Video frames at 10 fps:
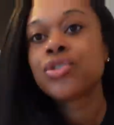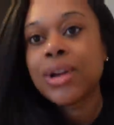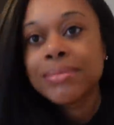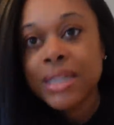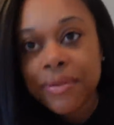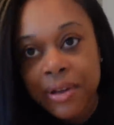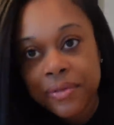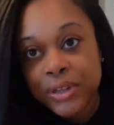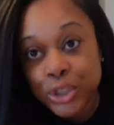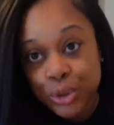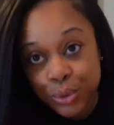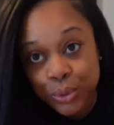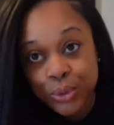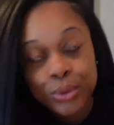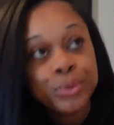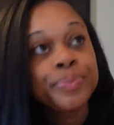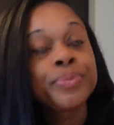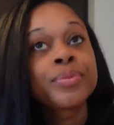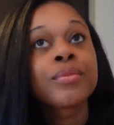dropped stuff off at school